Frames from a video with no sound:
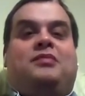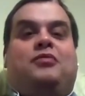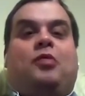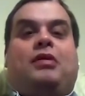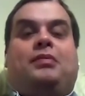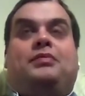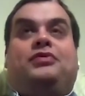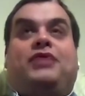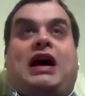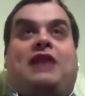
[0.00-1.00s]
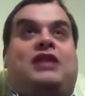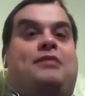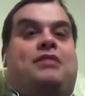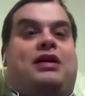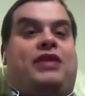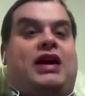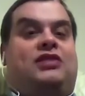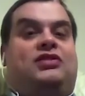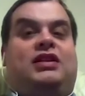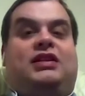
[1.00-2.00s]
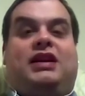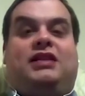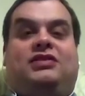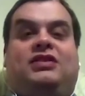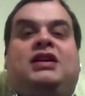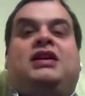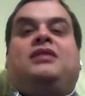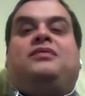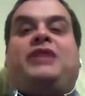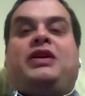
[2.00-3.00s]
more problems. They have cam cover gasket leaks. They